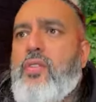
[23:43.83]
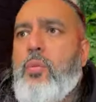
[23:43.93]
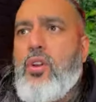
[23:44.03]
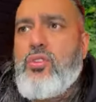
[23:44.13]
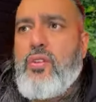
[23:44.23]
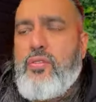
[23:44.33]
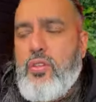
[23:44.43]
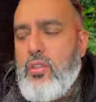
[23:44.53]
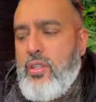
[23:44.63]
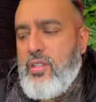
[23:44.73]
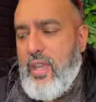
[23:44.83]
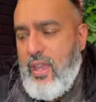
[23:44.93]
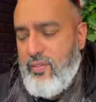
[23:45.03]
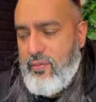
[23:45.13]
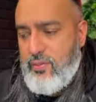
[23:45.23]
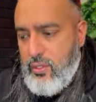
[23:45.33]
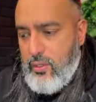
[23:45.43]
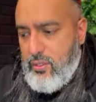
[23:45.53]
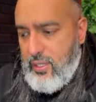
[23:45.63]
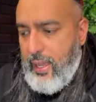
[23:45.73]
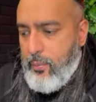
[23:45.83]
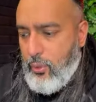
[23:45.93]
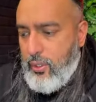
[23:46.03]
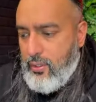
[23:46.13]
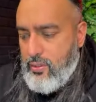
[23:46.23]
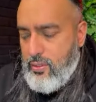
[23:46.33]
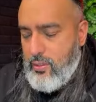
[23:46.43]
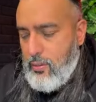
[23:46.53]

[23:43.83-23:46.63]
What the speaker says: for Microsoft do you need to have to get bookings?